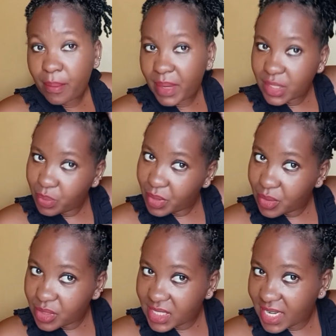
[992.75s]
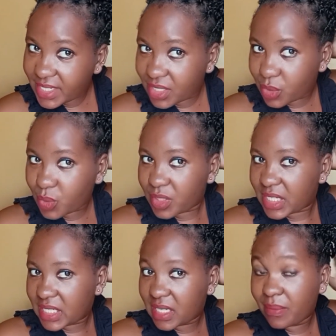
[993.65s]
but because I just
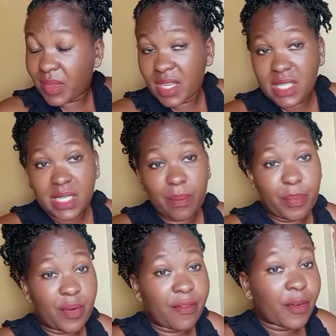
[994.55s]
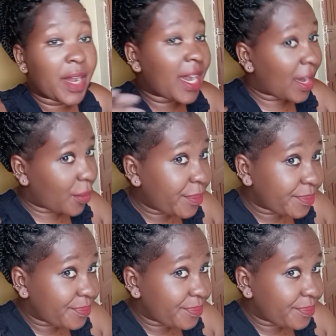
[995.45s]
wanted something simple for now,